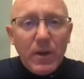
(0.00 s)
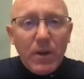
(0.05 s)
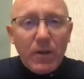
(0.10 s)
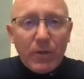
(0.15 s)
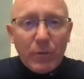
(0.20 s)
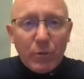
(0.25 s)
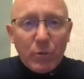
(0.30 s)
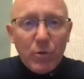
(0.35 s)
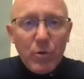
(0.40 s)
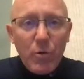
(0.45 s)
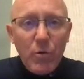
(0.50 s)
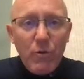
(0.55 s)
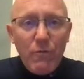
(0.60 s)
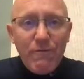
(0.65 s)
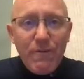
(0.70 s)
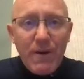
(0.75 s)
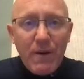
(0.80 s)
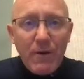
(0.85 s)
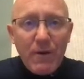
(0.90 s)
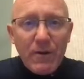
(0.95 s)
through
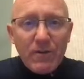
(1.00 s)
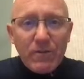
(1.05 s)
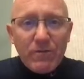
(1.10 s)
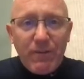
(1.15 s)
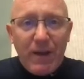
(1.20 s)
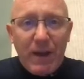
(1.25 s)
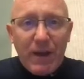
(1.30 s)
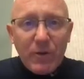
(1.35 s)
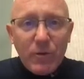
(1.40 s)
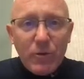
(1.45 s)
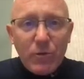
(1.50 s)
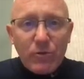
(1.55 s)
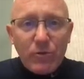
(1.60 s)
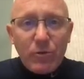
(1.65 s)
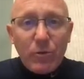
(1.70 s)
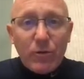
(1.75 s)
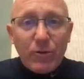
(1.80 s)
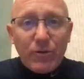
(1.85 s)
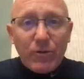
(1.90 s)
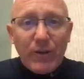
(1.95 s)
various values
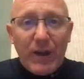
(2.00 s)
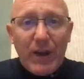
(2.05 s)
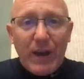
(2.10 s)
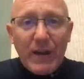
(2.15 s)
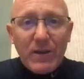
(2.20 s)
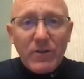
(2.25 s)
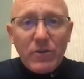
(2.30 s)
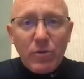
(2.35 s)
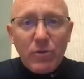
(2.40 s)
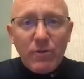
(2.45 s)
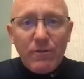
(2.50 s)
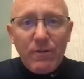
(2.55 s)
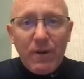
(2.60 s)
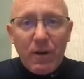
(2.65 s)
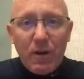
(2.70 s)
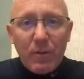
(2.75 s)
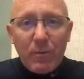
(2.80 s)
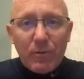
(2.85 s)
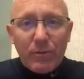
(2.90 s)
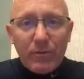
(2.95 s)
to assign to the
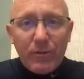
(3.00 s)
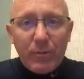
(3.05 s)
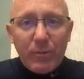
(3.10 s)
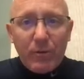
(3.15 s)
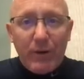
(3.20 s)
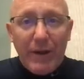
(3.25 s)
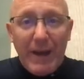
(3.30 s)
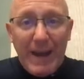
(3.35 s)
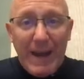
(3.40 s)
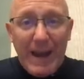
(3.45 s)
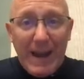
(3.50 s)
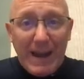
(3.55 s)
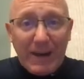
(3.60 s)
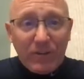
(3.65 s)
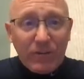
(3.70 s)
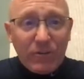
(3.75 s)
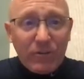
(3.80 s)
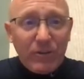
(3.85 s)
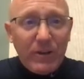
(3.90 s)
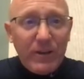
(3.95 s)
variable symbol
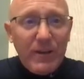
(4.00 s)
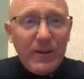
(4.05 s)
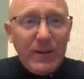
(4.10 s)
x